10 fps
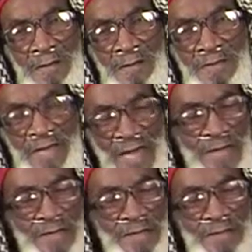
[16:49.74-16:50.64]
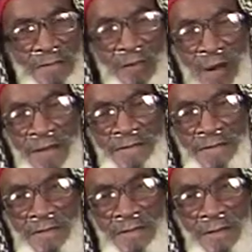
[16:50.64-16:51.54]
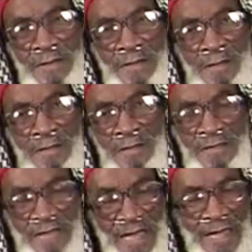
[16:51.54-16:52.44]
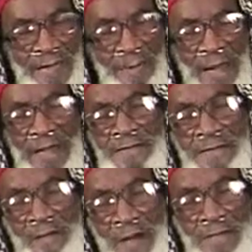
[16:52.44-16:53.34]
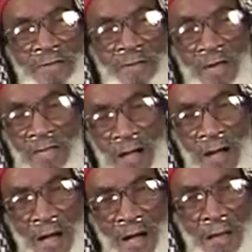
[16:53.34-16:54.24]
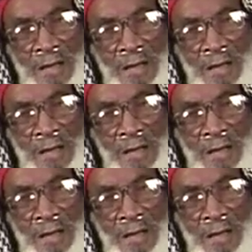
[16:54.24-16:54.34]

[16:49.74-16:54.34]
Said to us, the day he passed away to Allah,